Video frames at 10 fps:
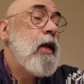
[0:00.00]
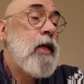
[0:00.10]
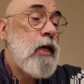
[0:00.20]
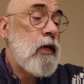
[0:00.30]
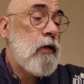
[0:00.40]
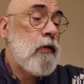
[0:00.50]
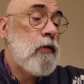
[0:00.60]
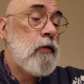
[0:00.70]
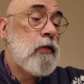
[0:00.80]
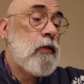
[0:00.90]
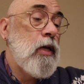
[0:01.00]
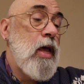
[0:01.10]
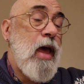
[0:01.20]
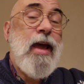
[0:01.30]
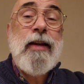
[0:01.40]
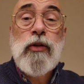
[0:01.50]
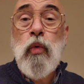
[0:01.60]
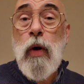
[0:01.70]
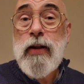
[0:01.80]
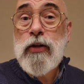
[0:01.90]
It is
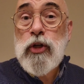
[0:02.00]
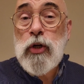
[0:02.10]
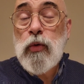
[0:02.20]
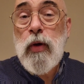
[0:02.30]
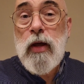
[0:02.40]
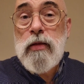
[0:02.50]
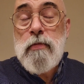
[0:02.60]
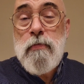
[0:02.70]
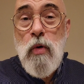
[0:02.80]
8.22 in the